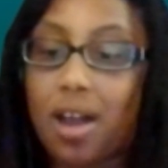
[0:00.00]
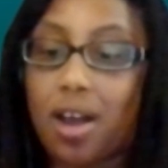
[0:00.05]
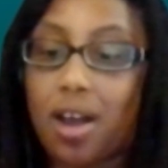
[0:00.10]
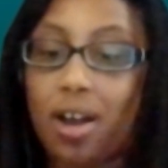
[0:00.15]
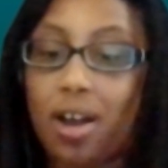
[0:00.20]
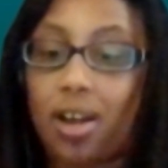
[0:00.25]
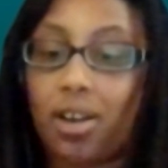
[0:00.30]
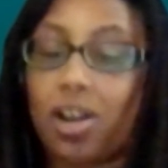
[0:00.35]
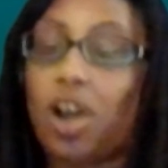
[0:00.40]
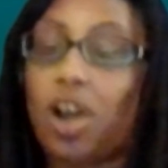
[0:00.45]

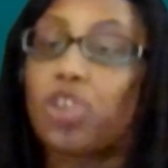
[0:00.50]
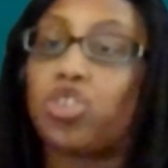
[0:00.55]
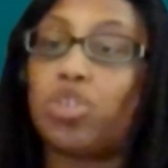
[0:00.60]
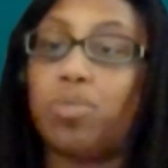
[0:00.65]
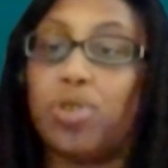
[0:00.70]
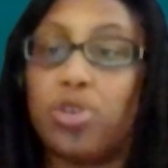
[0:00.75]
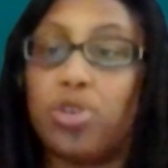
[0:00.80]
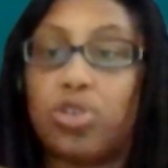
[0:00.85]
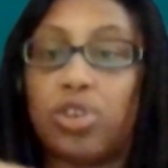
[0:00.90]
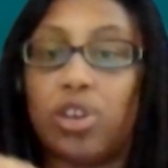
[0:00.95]
uh,
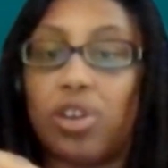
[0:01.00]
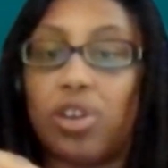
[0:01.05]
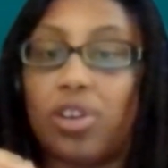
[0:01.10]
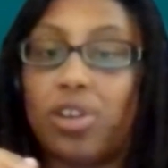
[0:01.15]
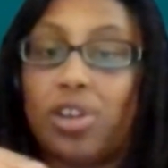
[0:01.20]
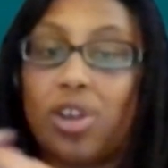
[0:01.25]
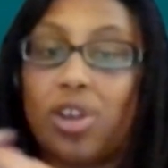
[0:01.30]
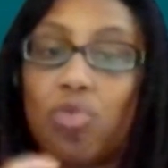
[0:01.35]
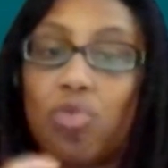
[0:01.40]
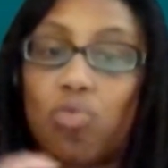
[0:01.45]

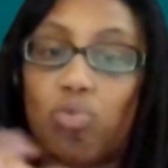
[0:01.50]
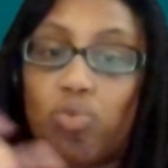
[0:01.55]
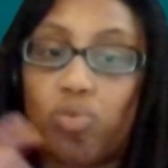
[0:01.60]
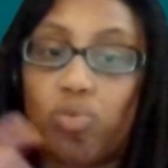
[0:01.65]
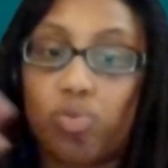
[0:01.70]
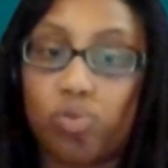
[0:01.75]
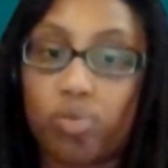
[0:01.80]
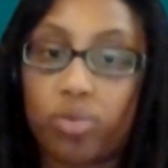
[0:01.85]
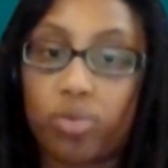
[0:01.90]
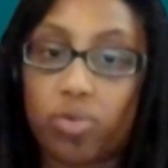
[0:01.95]
contribution
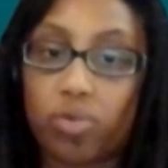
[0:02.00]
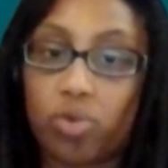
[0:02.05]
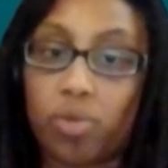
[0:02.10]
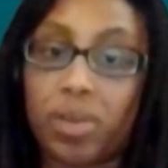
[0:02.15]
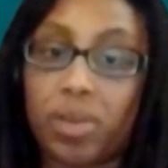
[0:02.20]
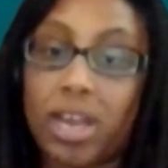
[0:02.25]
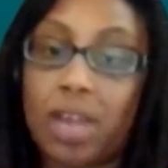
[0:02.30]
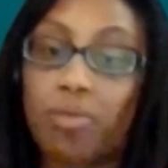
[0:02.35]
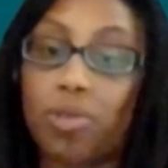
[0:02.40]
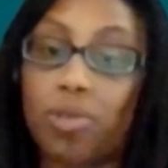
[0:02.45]
will
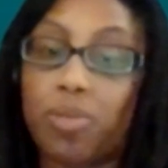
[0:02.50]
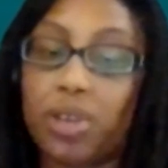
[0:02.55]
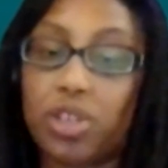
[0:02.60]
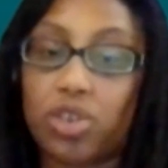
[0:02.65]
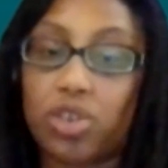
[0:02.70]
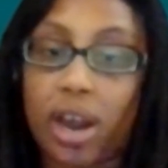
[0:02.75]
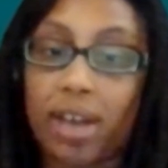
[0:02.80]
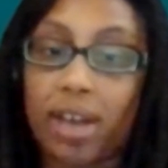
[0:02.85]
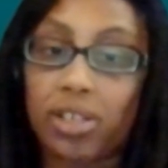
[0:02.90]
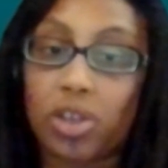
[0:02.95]
be able to be
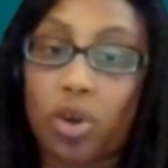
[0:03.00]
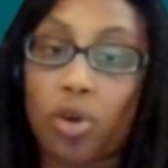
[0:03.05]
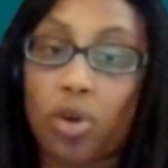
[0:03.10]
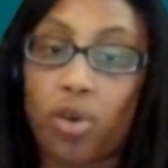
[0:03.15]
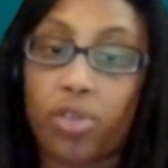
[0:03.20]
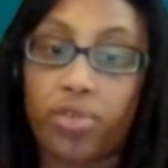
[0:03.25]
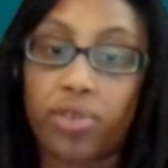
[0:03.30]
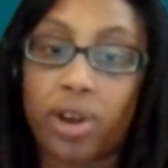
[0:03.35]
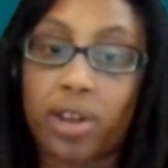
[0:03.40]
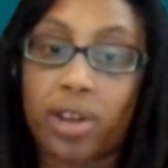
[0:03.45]
tracked
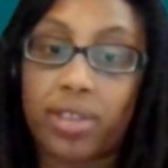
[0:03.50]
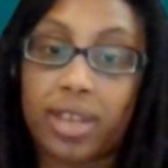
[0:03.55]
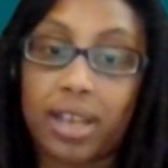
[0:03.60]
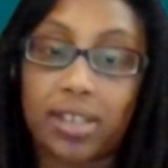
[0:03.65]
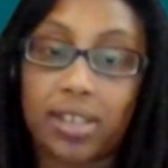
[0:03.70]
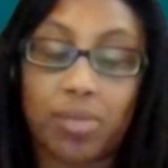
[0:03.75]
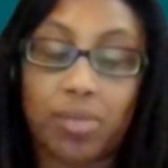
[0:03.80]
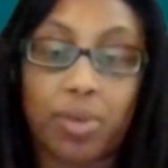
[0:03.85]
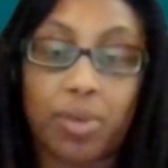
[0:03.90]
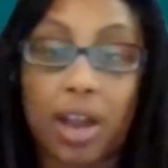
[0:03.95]
all throughout
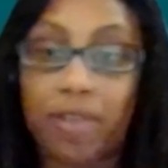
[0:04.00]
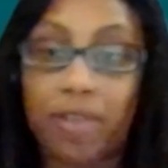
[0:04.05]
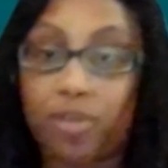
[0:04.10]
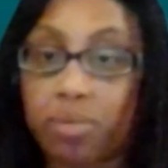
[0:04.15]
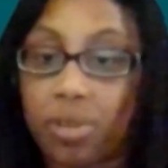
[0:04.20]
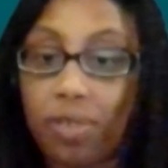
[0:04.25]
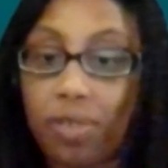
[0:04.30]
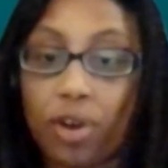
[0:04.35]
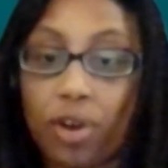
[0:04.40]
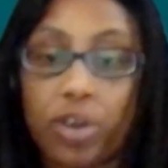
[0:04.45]
that supply
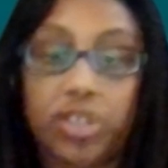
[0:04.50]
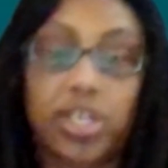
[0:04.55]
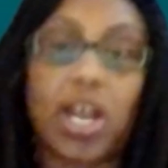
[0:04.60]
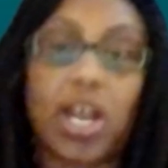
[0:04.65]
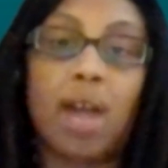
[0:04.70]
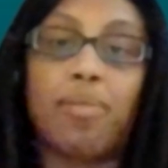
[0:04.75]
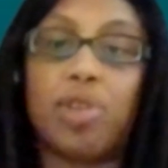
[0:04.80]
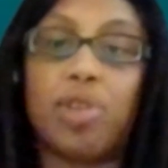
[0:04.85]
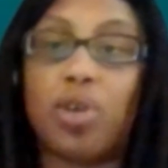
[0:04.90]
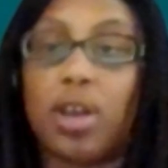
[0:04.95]
from the first
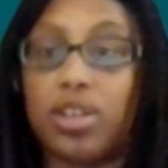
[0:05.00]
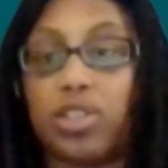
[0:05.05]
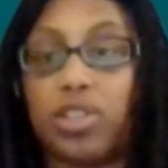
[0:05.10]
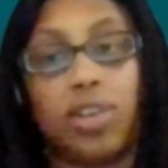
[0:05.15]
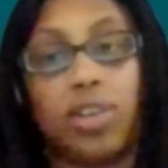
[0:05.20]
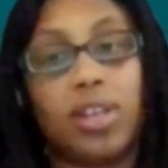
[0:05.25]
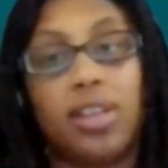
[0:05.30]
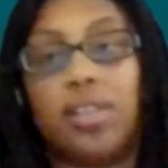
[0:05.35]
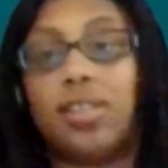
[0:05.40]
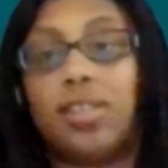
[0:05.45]
time you
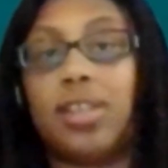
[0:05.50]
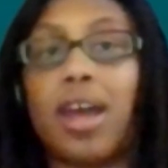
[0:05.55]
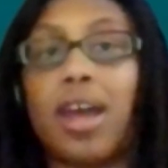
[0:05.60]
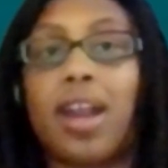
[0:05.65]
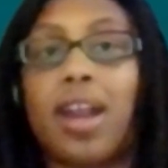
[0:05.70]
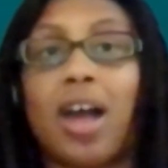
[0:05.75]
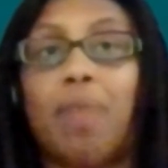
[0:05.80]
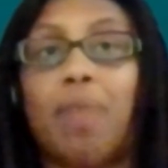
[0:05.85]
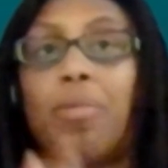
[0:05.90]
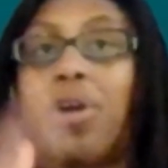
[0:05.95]
entered it into
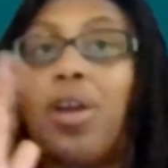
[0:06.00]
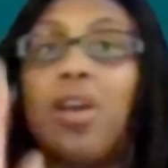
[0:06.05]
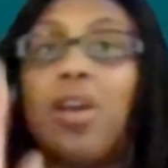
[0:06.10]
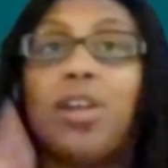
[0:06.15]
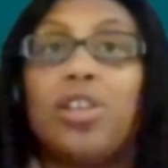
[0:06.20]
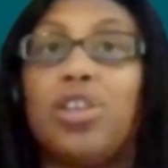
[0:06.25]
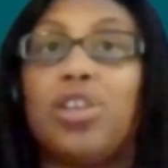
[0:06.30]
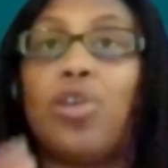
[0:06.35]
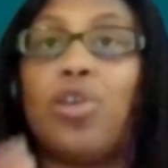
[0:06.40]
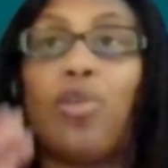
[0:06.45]
that app,
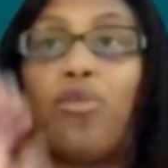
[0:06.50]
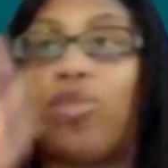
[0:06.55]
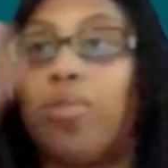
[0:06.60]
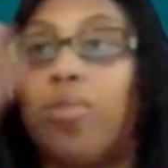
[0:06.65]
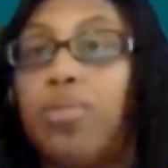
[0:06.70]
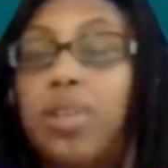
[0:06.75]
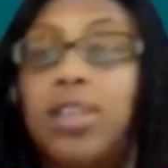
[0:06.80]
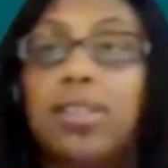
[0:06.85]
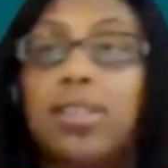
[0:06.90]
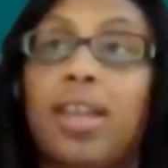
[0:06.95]
you know,
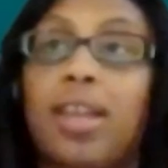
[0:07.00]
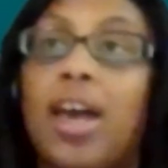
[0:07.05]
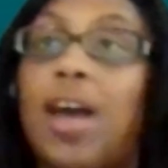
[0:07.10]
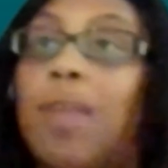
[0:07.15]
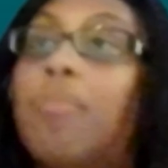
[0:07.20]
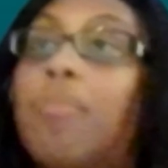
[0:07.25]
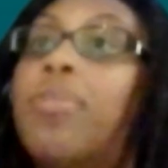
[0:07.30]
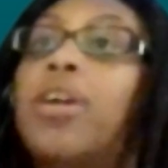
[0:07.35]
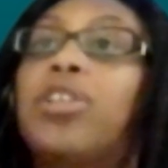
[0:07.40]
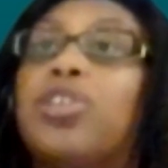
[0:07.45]
from this
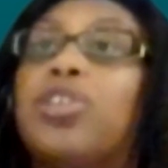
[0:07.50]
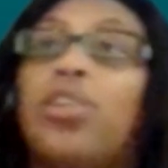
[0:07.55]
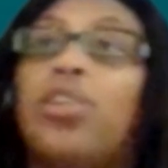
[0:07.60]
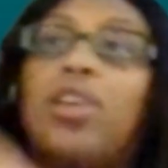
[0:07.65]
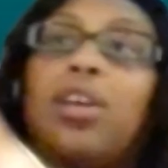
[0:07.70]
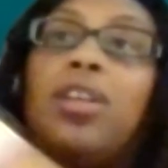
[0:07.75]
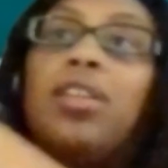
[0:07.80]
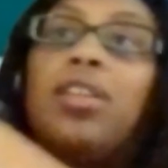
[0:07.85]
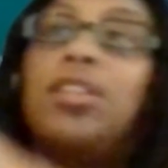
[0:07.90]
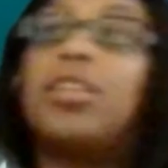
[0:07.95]
lab that took
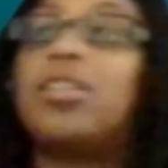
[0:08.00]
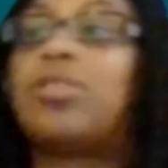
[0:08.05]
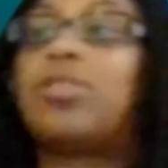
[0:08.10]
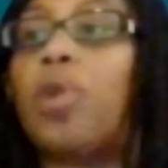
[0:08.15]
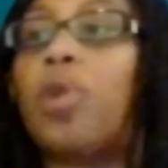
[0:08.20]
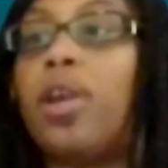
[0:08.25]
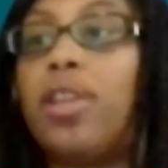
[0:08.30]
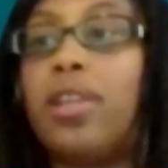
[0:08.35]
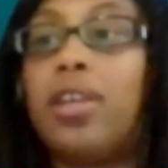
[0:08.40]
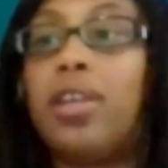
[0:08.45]
it and this
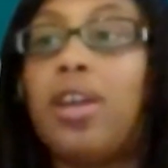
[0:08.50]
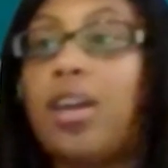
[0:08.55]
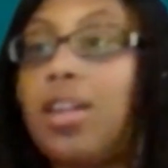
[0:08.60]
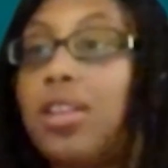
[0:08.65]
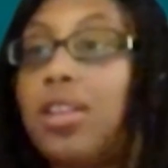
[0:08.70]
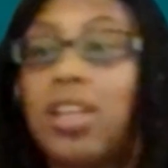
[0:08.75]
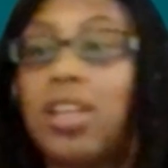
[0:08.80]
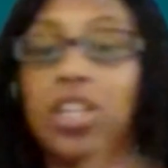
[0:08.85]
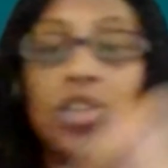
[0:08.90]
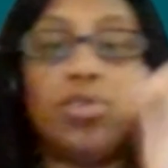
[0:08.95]
one
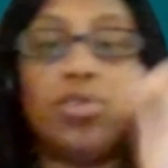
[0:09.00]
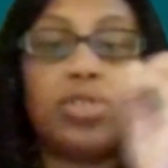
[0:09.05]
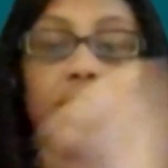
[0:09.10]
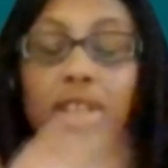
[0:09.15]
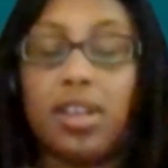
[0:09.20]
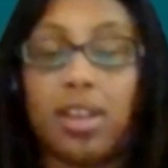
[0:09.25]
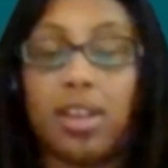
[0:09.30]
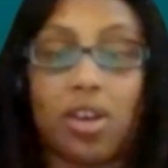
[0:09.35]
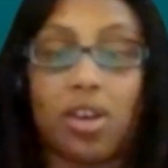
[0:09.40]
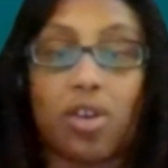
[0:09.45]
that used
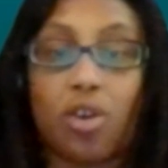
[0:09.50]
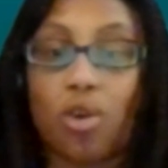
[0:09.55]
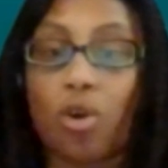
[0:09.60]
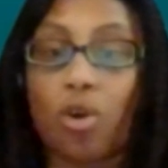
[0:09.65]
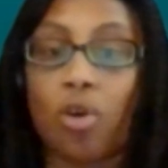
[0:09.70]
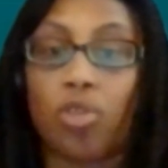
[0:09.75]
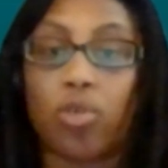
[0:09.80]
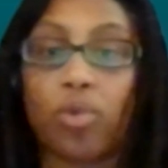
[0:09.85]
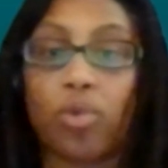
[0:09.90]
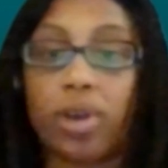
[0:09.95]
it
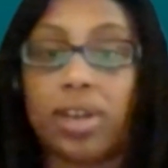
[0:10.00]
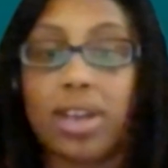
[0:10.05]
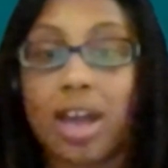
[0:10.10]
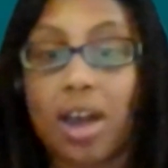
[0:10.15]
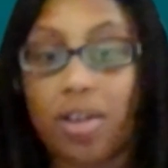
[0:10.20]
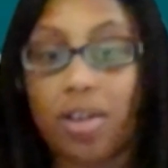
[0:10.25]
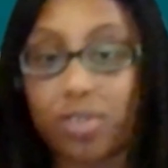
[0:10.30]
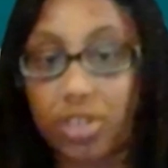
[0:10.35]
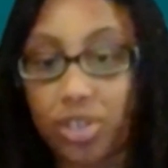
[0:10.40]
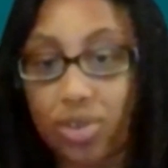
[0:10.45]
all the way
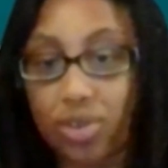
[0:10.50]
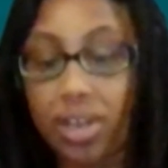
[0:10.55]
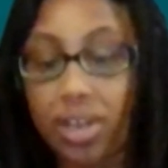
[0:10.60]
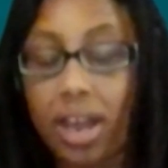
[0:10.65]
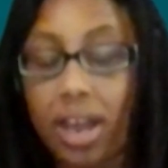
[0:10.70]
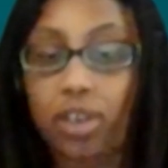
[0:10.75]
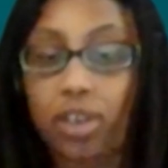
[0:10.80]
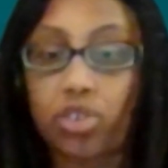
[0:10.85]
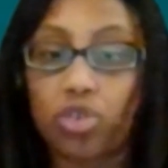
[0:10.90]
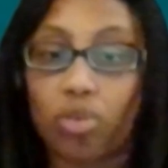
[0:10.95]
down to the
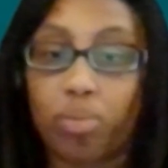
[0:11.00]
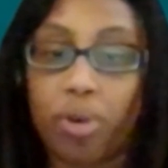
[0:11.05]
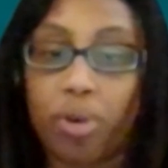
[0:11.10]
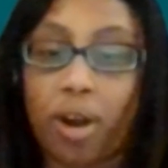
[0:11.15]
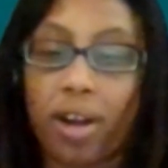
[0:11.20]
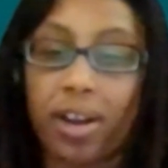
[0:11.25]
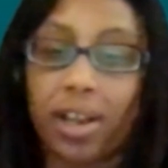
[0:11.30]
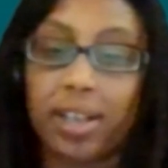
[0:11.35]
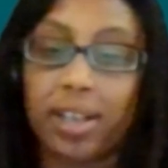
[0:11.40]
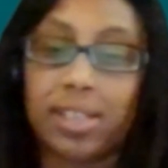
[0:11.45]
actual
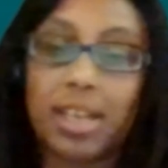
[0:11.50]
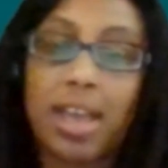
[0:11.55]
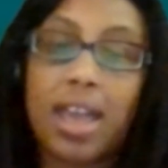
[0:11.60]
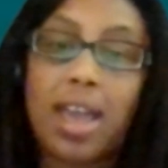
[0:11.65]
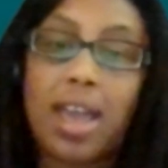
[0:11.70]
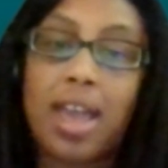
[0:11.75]
product.